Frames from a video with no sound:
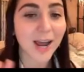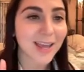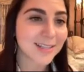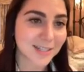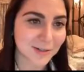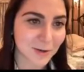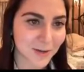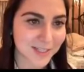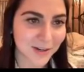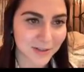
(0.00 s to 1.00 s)
I still don't
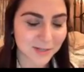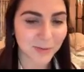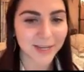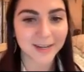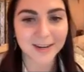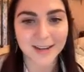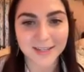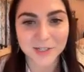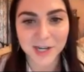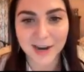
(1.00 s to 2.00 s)
consider the spleen
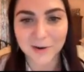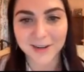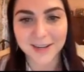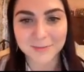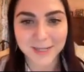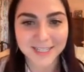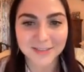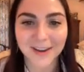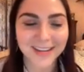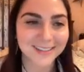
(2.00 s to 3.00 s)
a GI organ, but
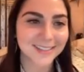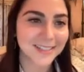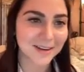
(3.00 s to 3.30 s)
it's fine.